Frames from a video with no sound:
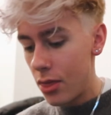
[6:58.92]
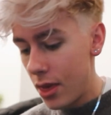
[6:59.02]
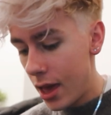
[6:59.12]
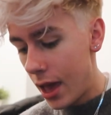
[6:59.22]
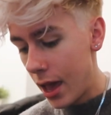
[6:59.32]
and
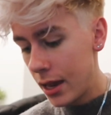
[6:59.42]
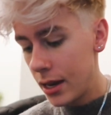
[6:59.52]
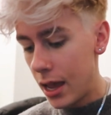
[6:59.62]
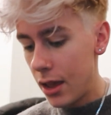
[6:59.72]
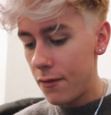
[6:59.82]

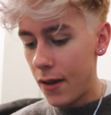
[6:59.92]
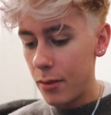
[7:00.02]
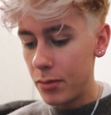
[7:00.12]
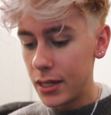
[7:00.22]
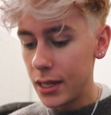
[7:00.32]
then if
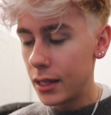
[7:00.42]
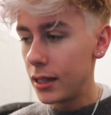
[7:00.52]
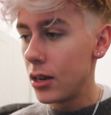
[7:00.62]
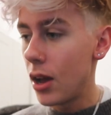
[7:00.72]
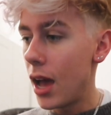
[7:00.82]
I'm
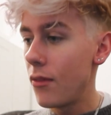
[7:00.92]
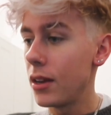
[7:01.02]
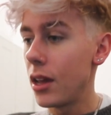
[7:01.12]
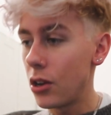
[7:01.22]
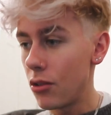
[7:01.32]
particularly not
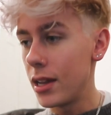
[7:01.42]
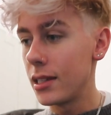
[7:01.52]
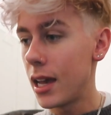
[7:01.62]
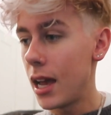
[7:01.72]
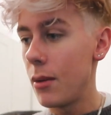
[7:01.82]
having a great
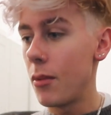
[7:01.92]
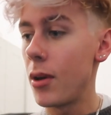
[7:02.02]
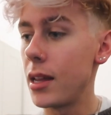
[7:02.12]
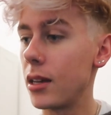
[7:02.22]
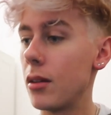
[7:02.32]
time
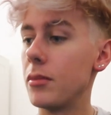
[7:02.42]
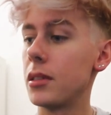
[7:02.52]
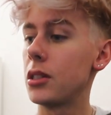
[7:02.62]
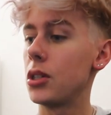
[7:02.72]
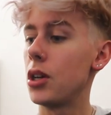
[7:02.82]
when it
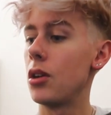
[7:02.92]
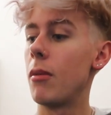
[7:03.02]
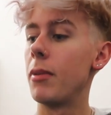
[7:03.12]
comes to